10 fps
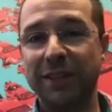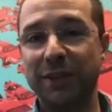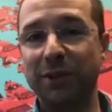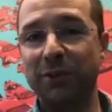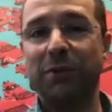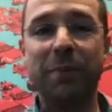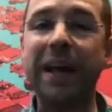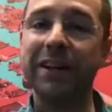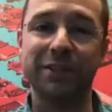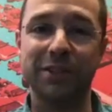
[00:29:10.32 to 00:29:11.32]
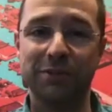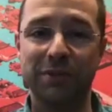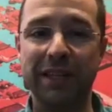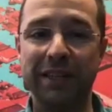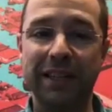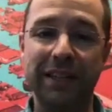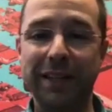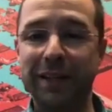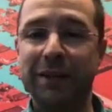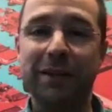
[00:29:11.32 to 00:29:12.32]
your managers, right? And
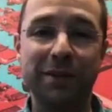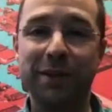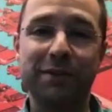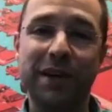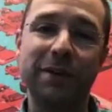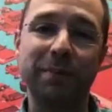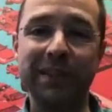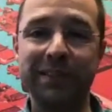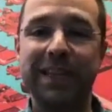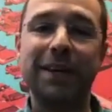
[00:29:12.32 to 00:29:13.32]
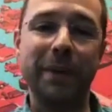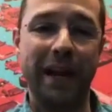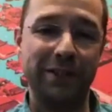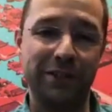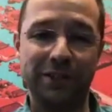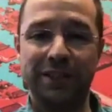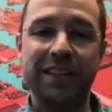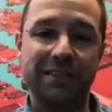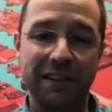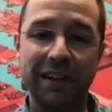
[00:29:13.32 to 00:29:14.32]
they're trying to please their managers,
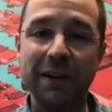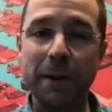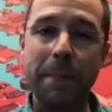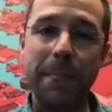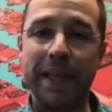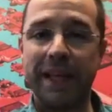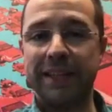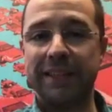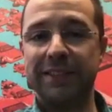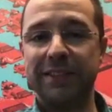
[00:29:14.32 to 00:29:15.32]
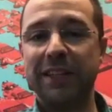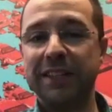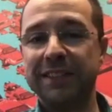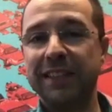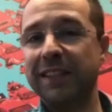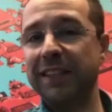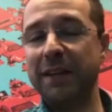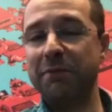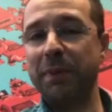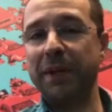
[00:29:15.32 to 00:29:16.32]
etc. And it's not necessarily that
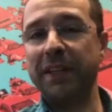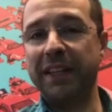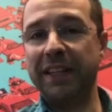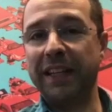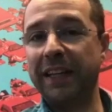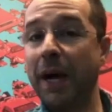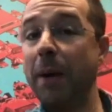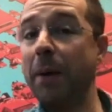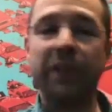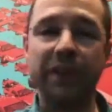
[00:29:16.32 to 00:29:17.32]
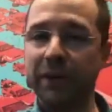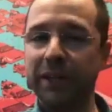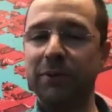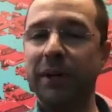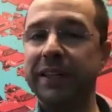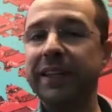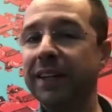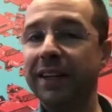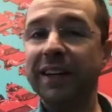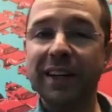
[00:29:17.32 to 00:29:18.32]
everybody can like come up with a great new
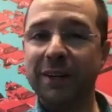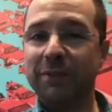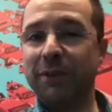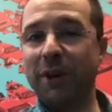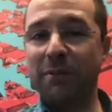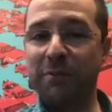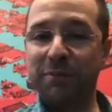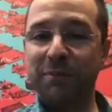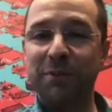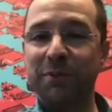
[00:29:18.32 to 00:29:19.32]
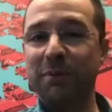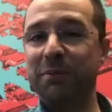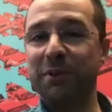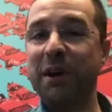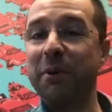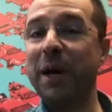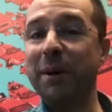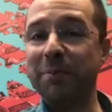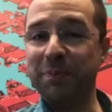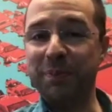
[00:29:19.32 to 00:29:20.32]
idea from the ground
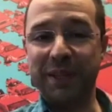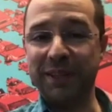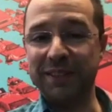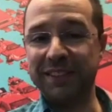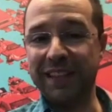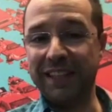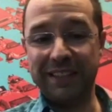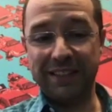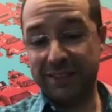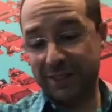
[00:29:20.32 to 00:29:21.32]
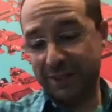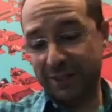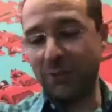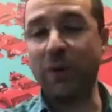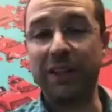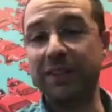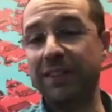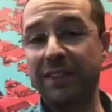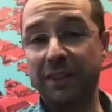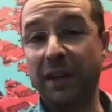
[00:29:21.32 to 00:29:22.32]
up, because like this is not what
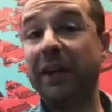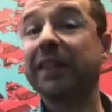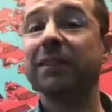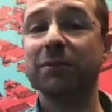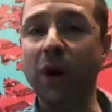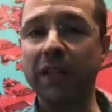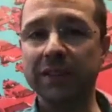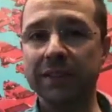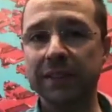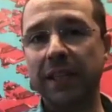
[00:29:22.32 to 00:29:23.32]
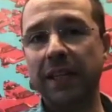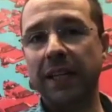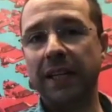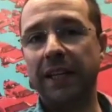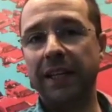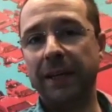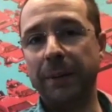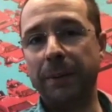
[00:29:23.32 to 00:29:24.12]
the directive was. Mm-hmm.